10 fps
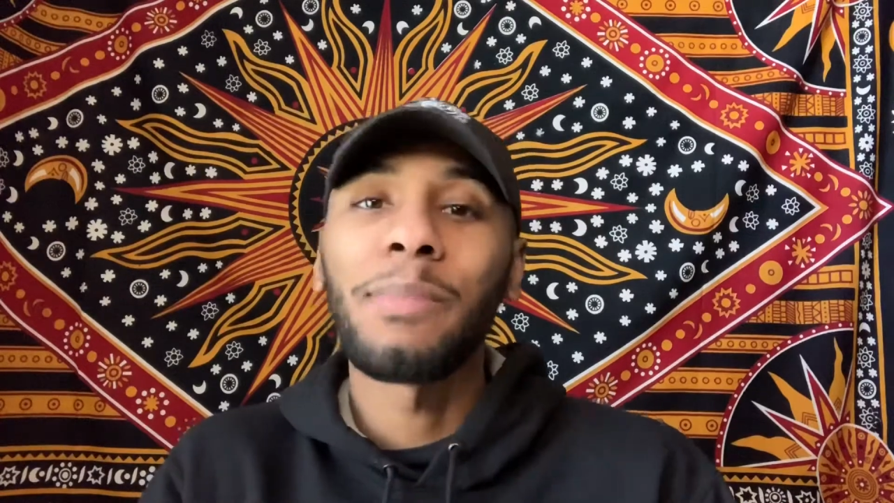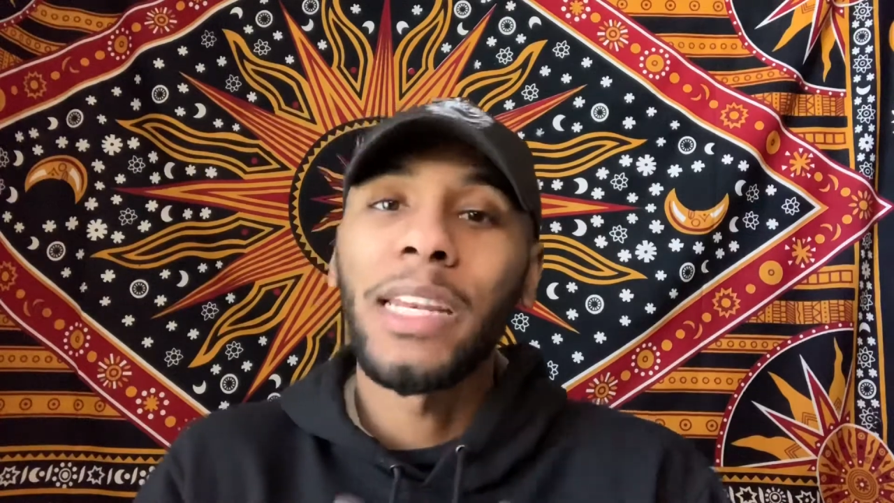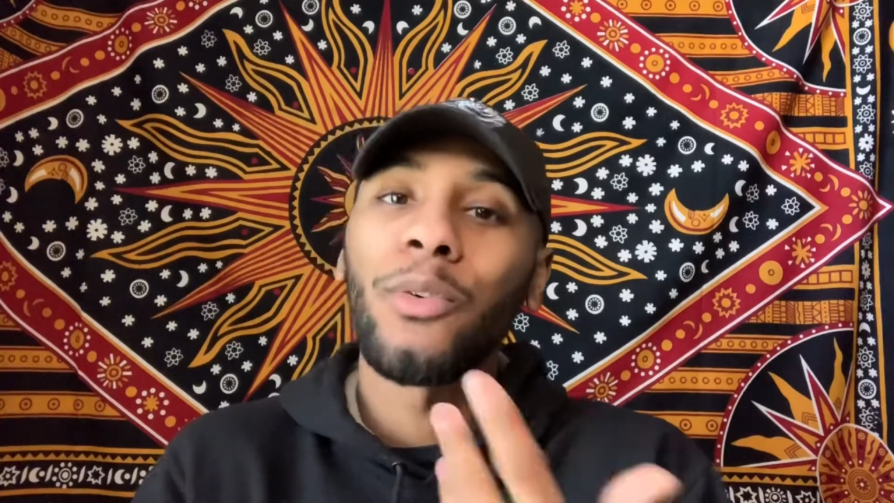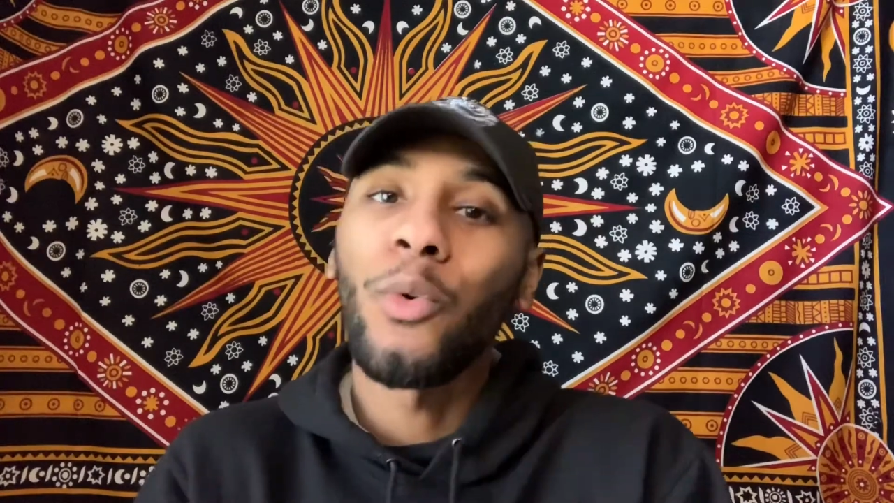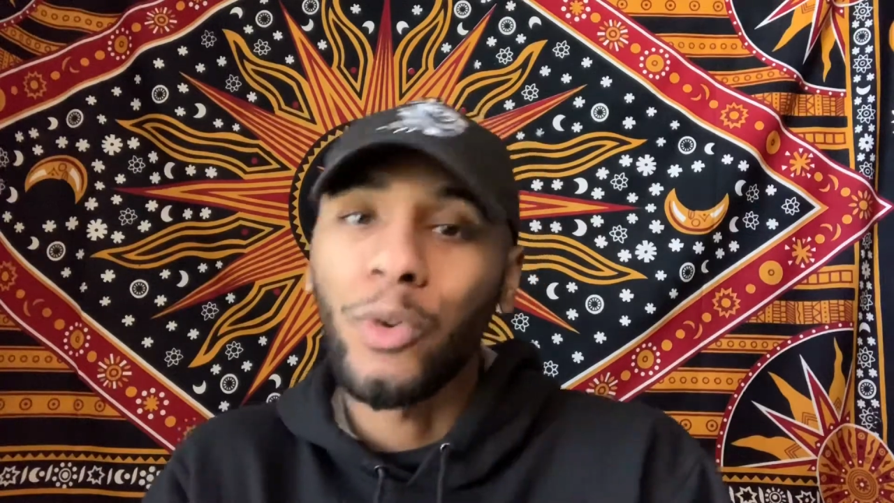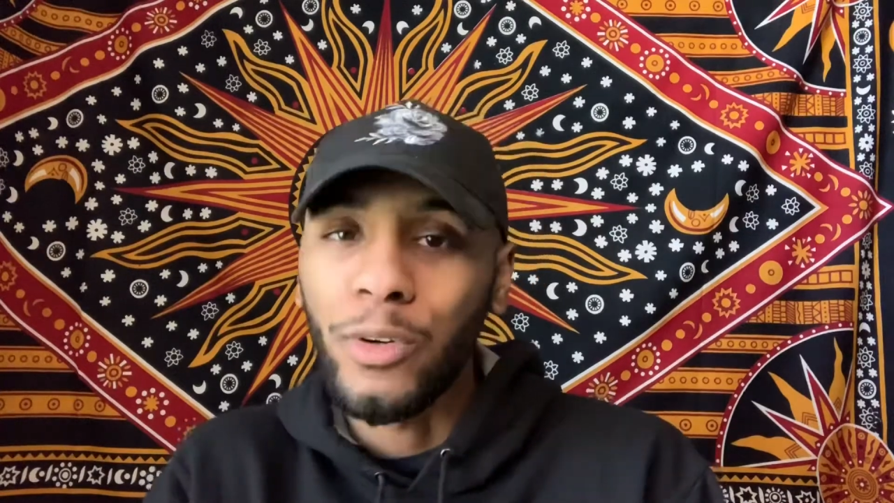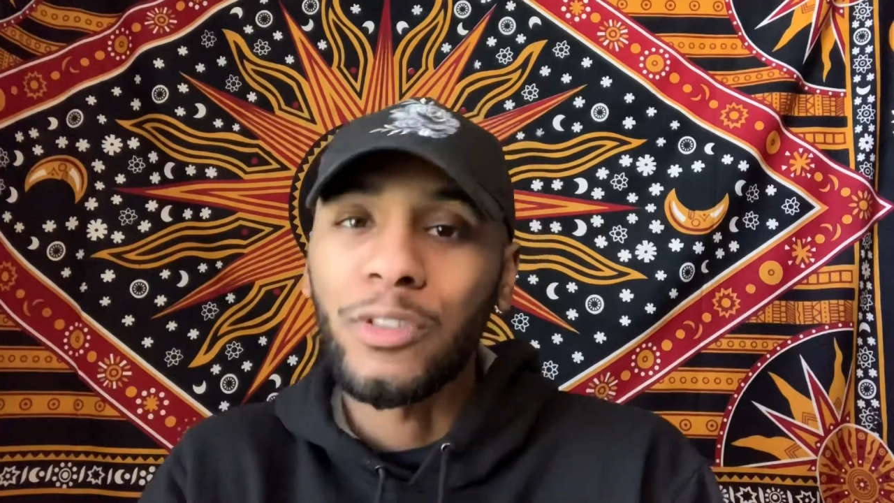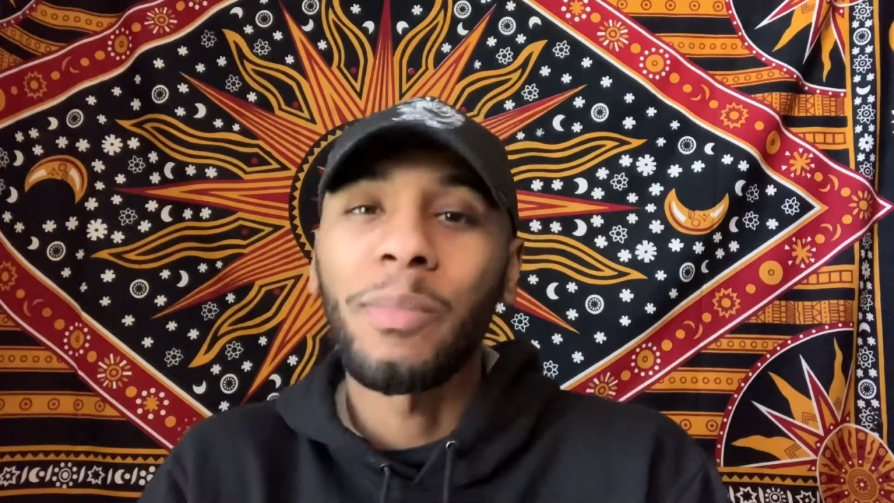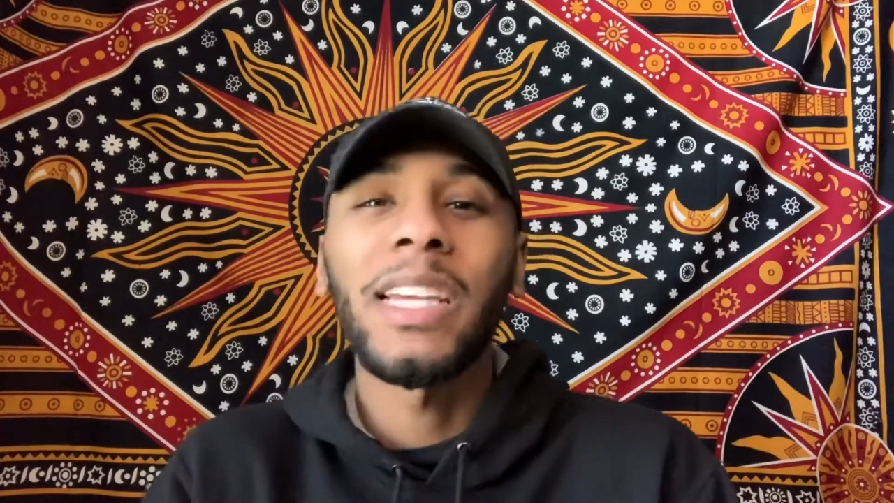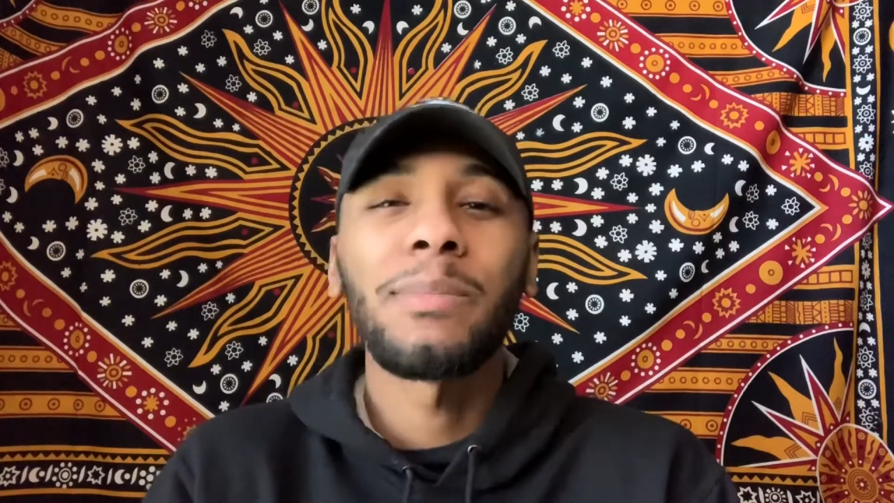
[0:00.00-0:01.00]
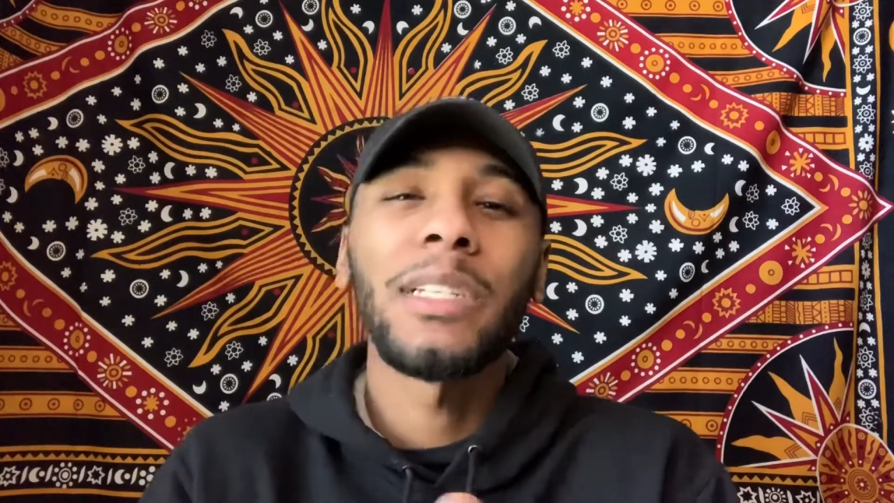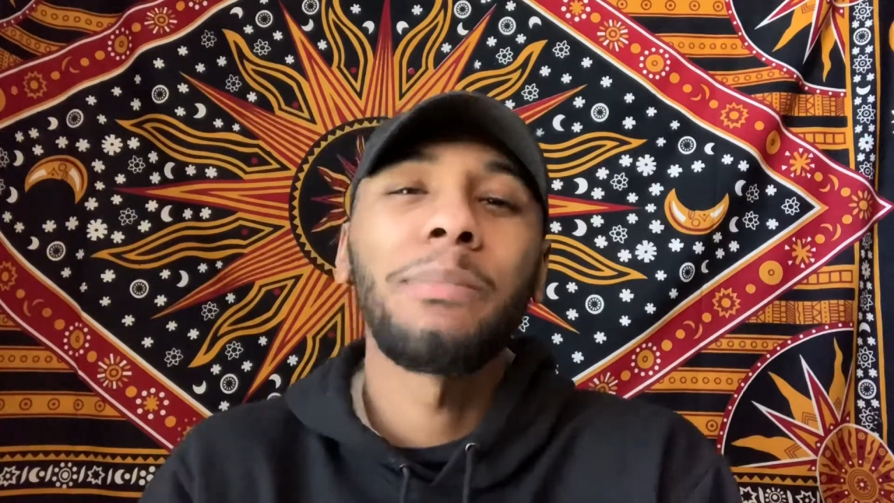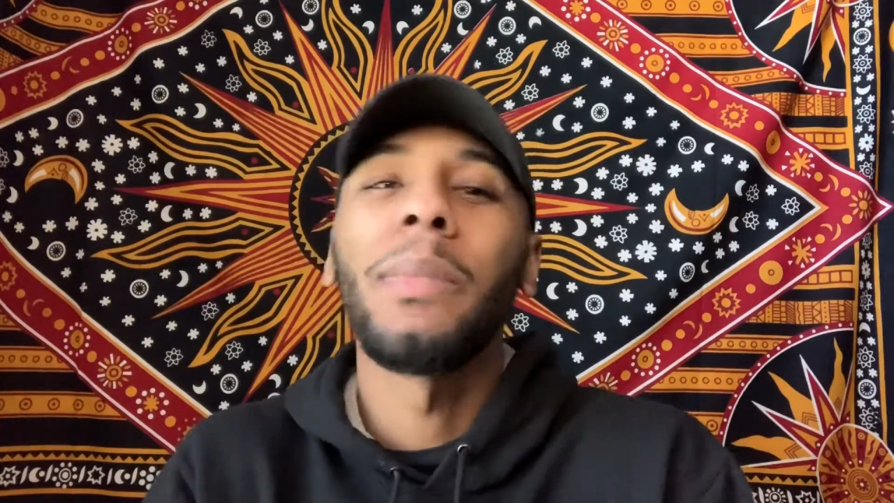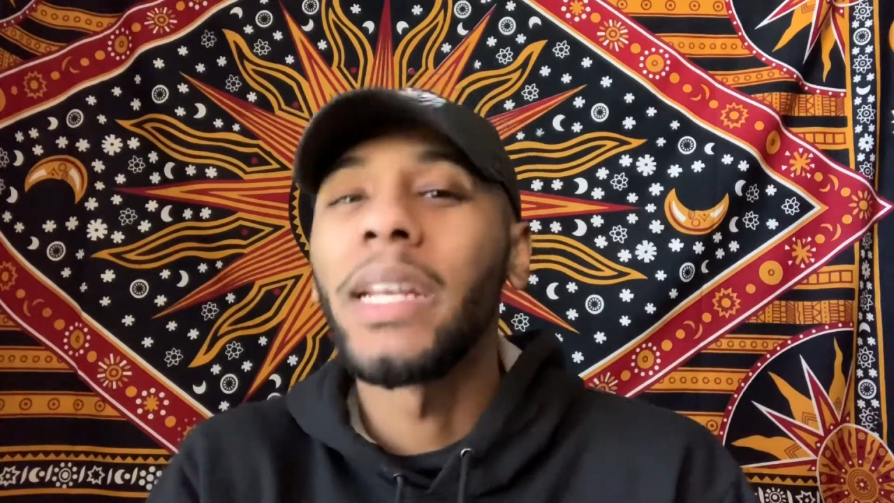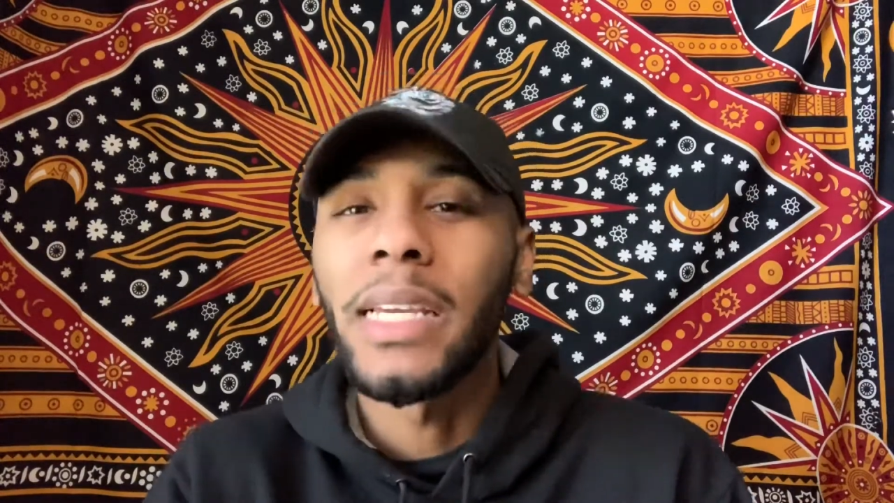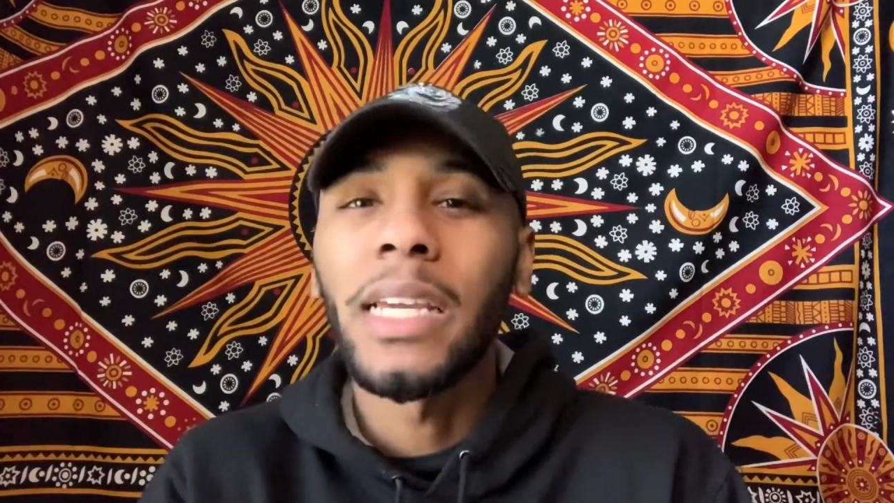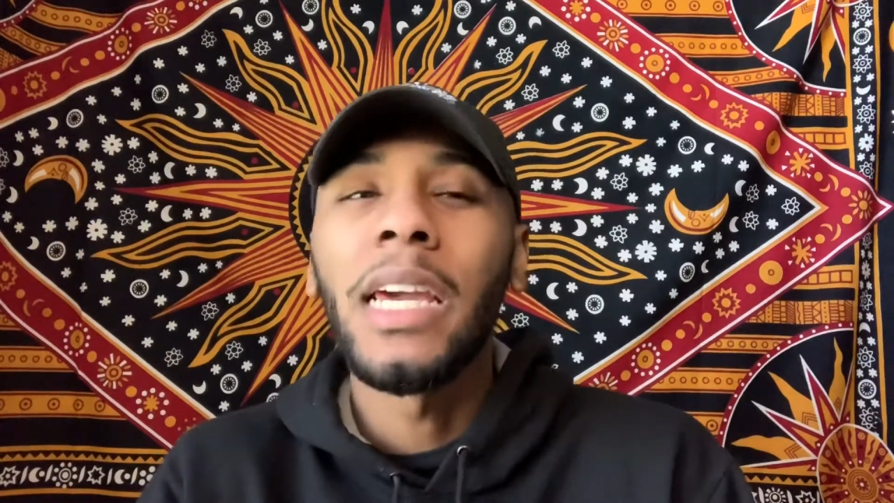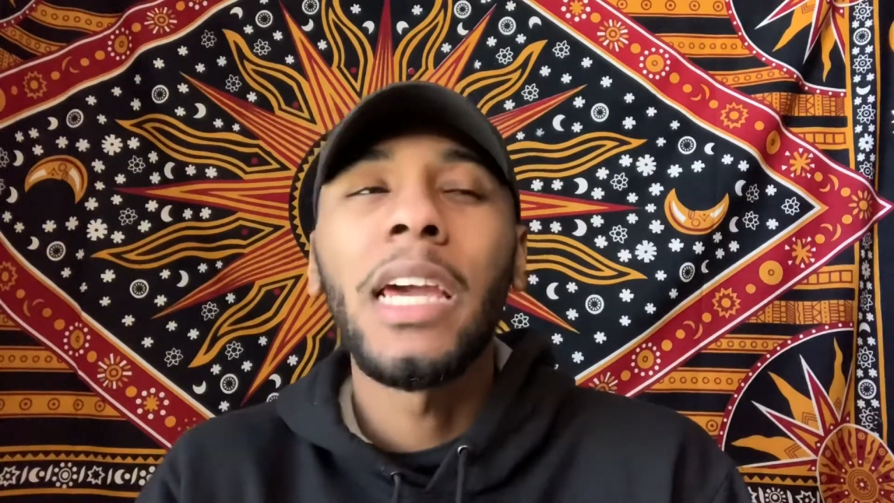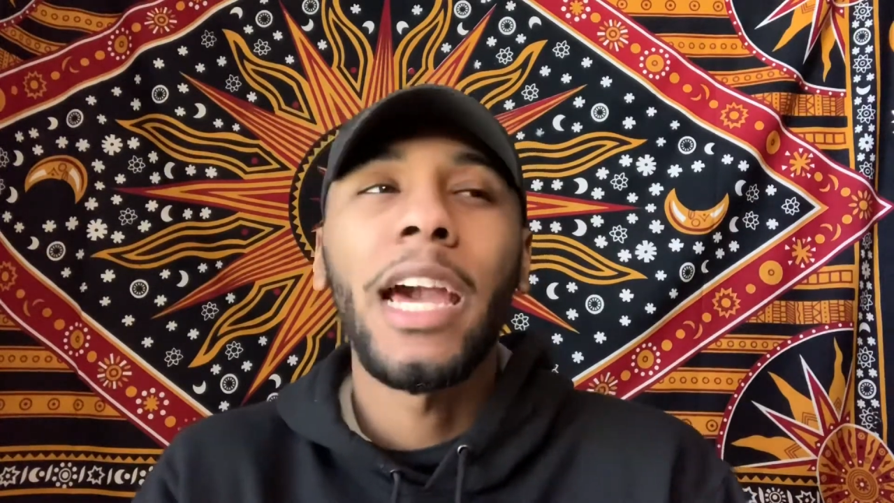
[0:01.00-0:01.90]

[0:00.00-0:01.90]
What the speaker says: many orders or make as much money